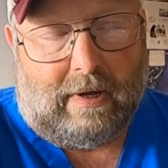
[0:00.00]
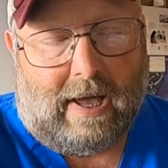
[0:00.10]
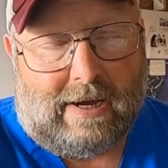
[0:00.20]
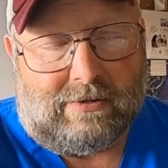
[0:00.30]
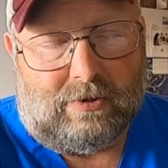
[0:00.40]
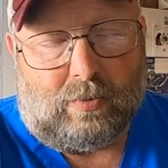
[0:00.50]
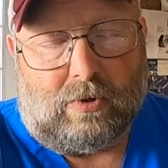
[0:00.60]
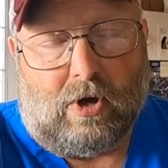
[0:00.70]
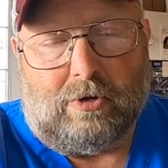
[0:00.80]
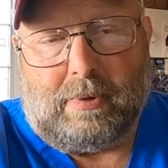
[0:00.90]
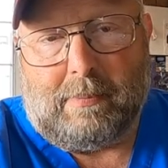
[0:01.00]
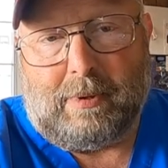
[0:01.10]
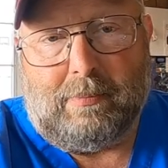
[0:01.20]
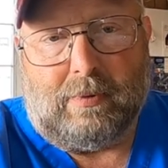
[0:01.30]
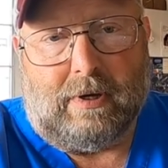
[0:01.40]
the accidents were caused by
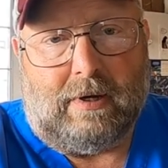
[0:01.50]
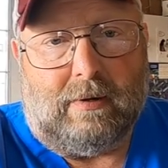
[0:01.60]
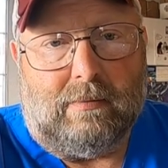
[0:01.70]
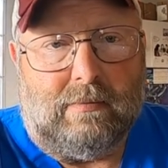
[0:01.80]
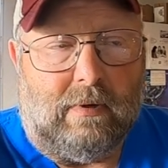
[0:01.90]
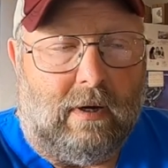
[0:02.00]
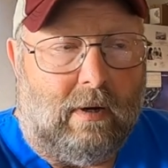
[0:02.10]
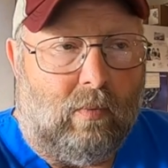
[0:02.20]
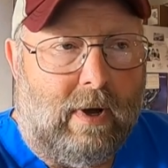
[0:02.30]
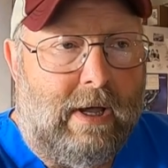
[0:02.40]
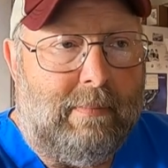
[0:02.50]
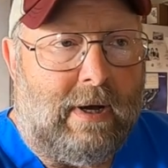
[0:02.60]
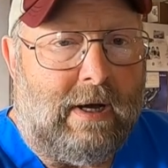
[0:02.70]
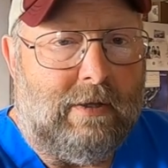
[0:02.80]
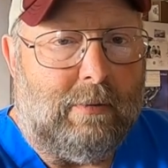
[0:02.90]
people getting uh, way
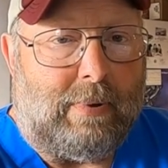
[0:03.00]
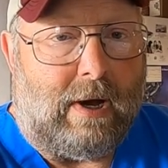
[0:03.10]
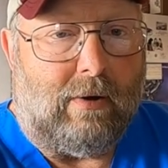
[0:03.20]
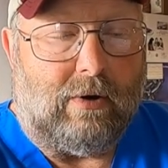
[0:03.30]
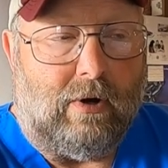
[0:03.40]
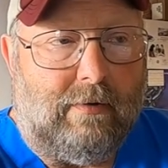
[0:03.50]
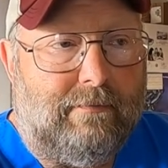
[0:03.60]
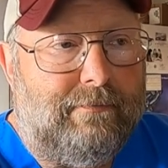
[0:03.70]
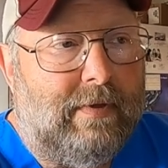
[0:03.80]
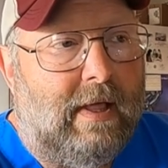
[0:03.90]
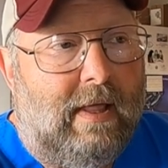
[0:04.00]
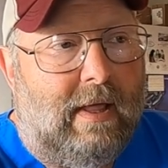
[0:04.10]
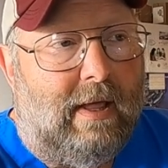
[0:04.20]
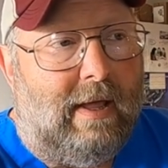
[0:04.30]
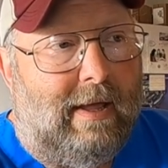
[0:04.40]
behind the power curve.
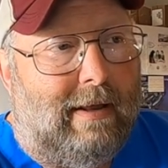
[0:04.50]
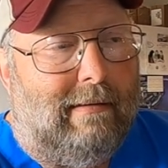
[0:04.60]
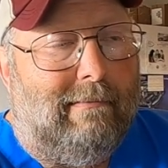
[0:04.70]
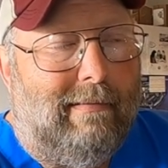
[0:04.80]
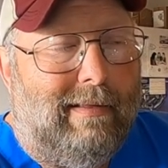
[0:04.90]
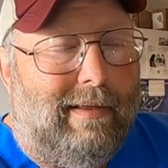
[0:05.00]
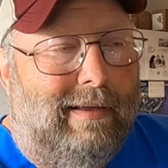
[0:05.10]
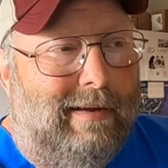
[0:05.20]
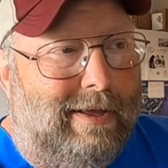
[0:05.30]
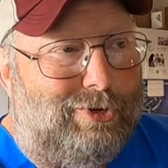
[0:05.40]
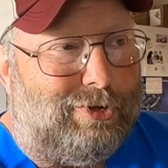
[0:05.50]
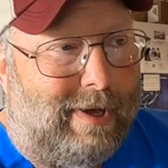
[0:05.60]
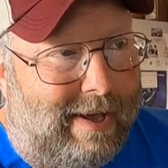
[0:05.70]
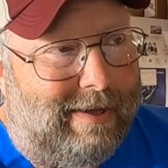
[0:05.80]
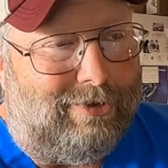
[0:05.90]
And in each
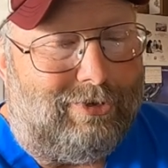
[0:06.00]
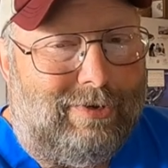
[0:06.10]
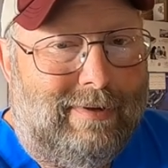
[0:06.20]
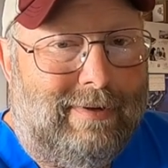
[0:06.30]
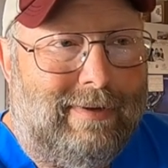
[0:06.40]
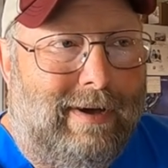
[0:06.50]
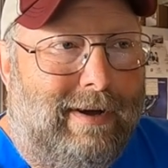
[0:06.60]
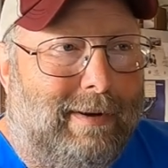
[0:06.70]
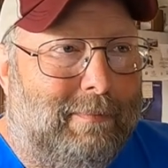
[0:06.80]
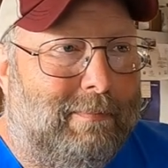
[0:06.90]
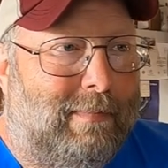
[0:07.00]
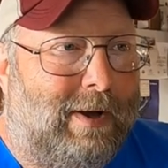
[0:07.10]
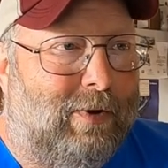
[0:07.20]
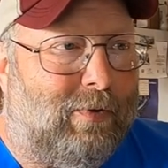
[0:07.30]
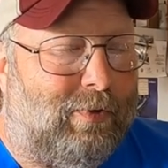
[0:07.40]
case, uh,
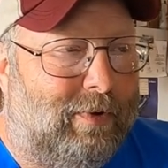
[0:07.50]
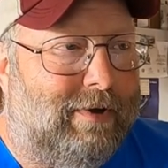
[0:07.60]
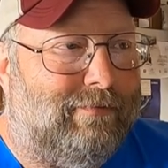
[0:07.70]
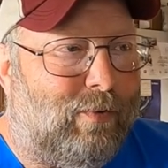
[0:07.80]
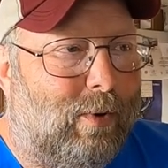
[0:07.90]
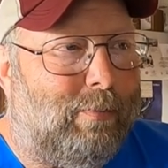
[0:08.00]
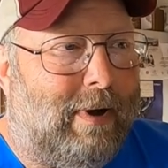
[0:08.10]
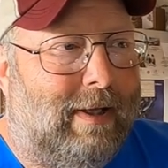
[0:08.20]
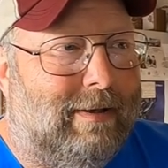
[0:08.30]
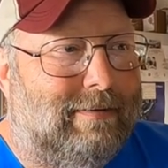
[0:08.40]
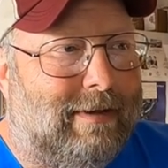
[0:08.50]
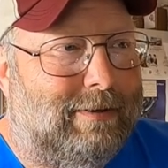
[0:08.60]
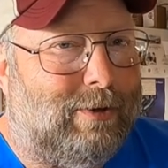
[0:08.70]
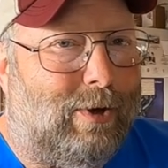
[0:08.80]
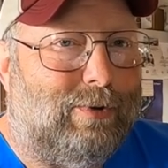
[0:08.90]
I know three or four pilots
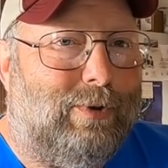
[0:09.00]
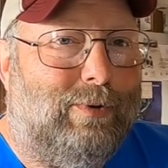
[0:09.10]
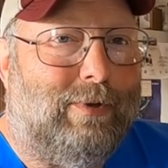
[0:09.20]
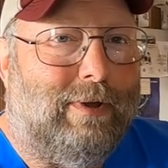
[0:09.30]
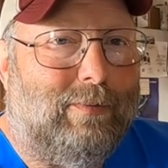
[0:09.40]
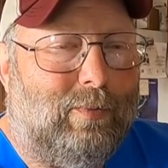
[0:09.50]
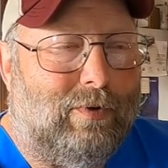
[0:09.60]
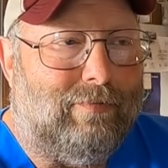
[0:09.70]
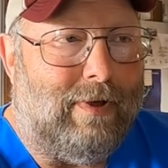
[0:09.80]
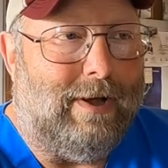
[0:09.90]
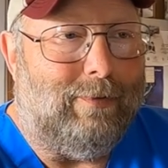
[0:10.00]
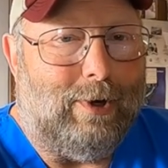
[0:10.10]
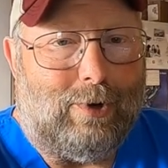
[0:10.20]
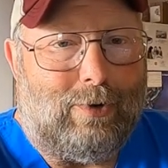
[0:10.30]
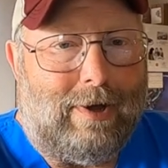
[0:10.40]
I talked to that were flying
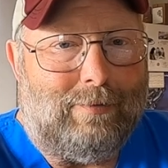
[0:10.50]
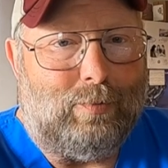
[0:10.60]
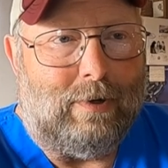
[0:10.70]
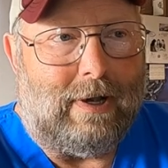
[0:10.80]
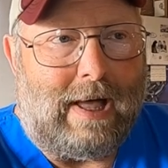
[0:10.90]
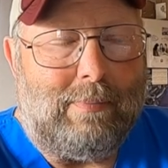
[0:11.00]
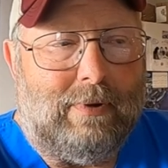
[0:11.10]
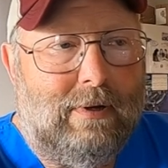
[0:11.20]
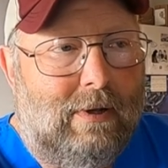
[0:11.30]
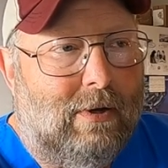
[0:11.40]
the aircraft when it happened